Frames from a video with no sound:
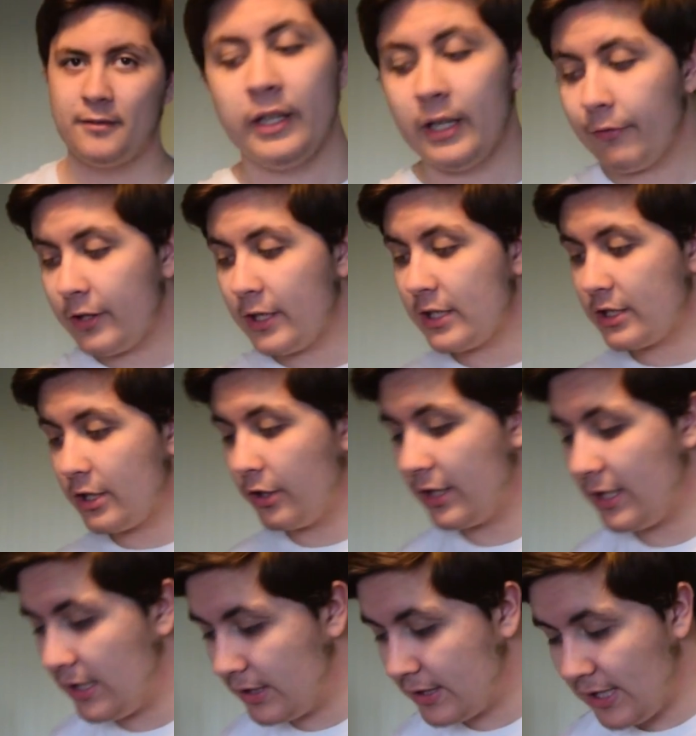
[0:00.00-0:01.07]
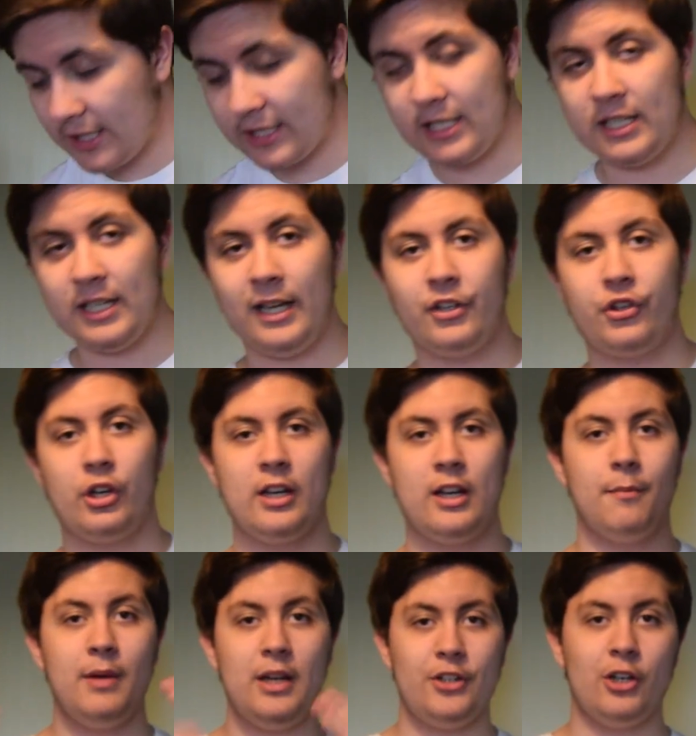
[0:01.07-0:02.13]
The other thing is that the text isn't actually
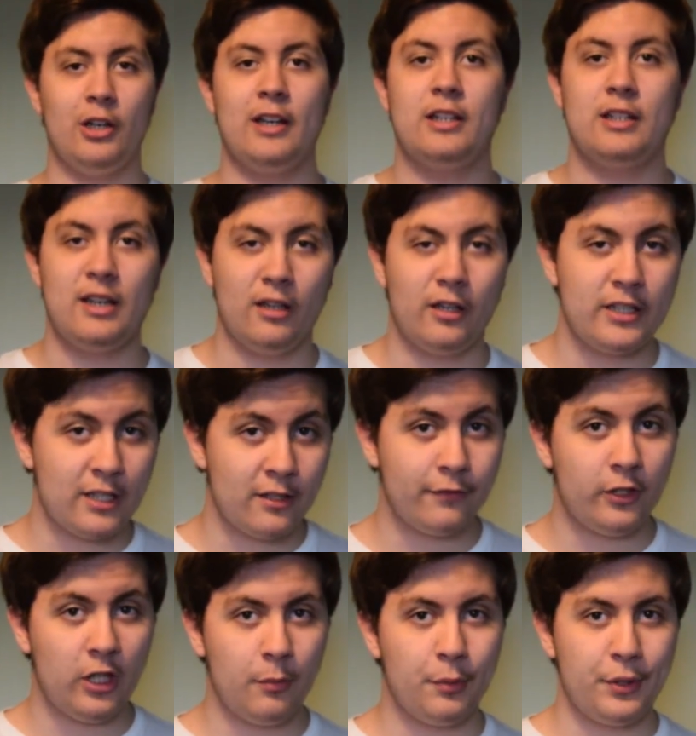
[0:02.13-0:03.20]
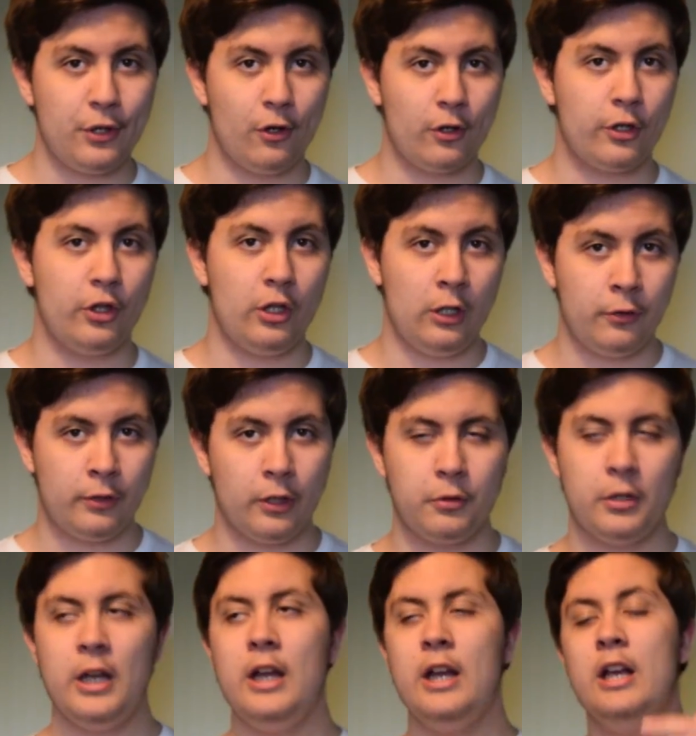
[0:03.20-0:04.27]
immediately identifiable when you look at the
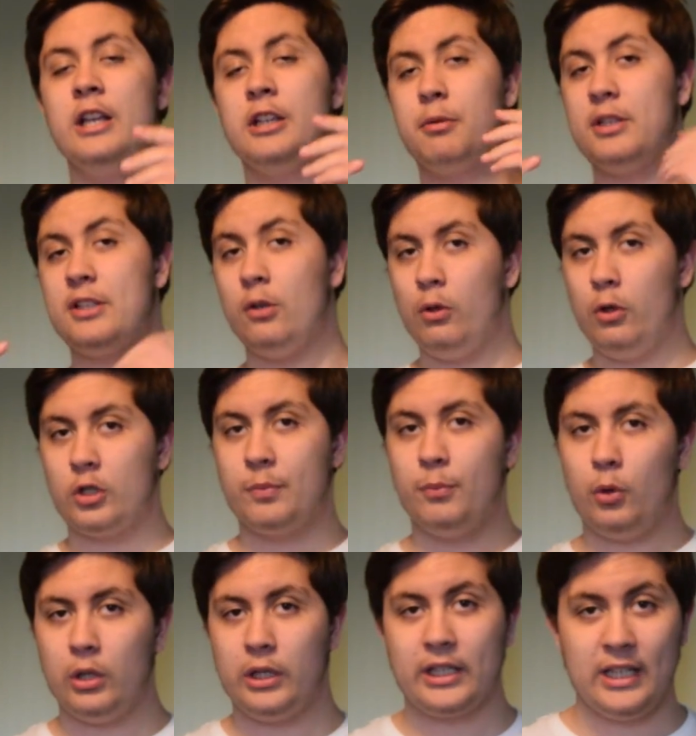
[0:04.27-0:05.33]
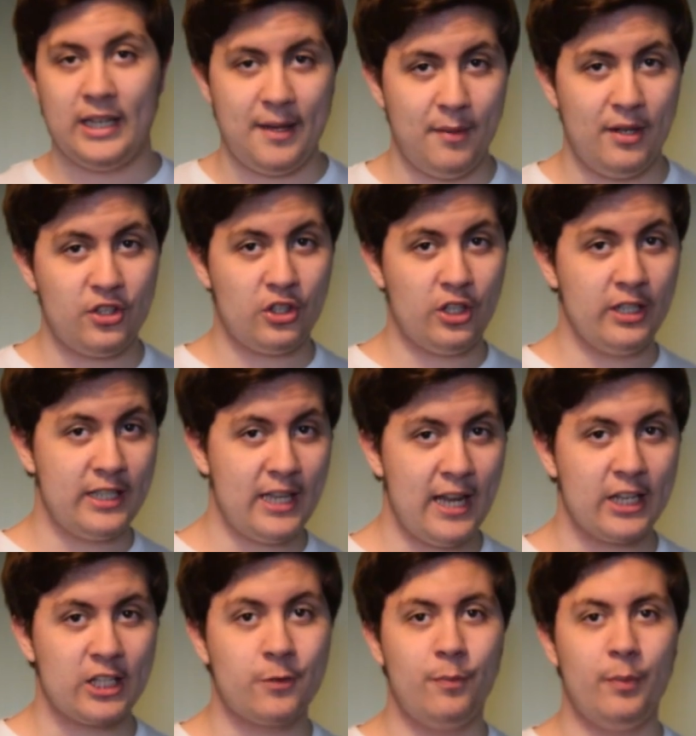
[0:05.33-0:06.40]
logo, so it still looks more like an image than
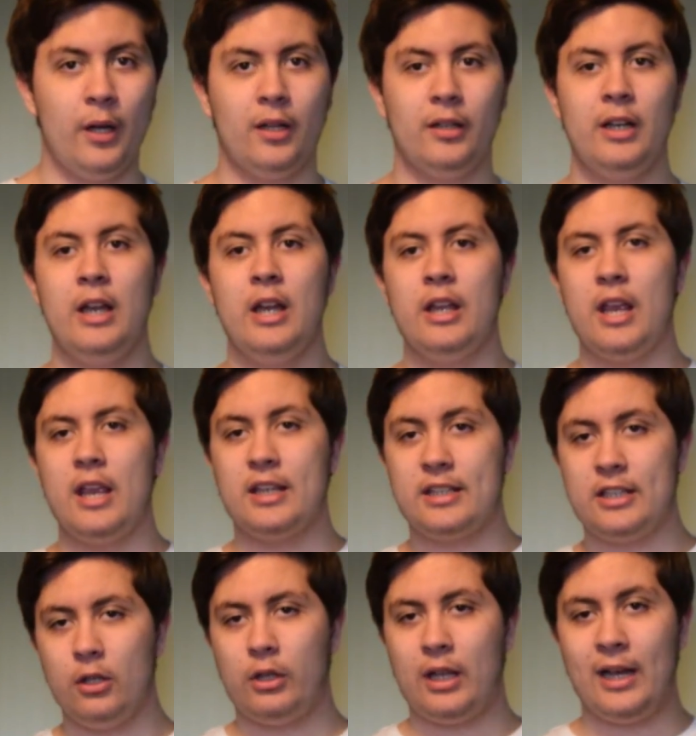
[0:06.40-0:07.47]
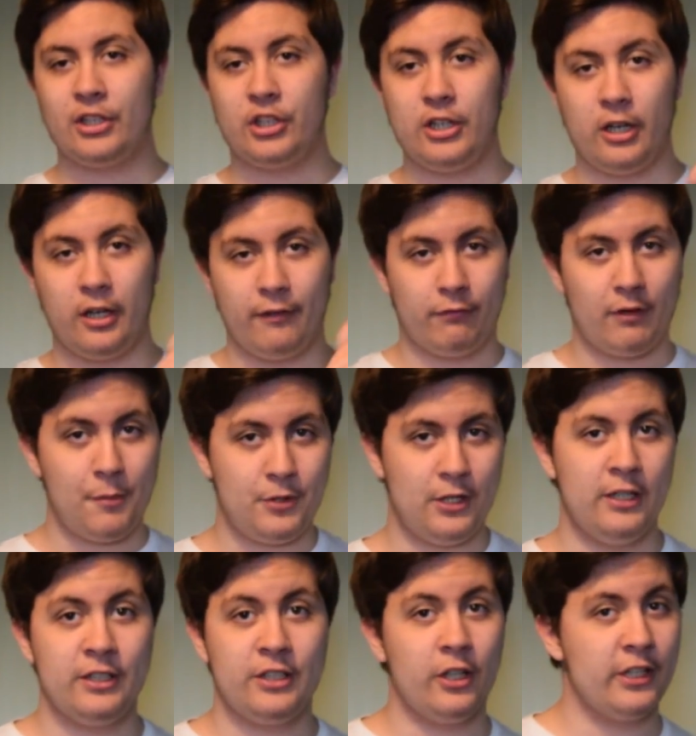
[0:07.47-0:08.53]
text, but it still actually kind of
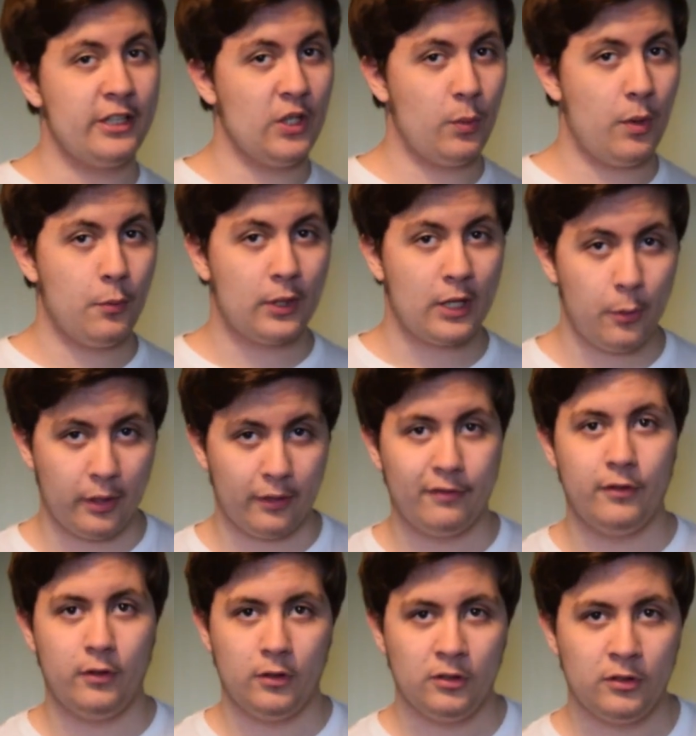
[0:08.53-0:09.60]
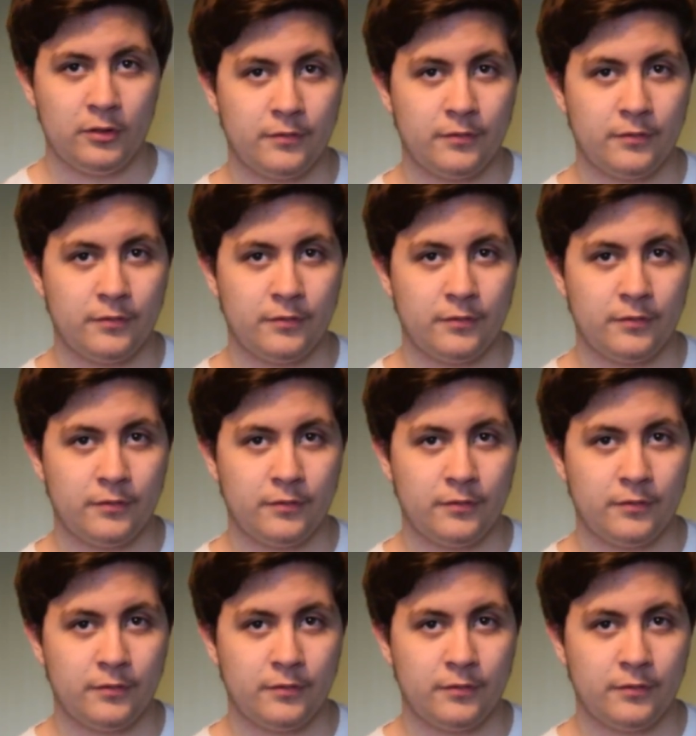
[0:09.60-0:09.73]
represents the idea we were going for.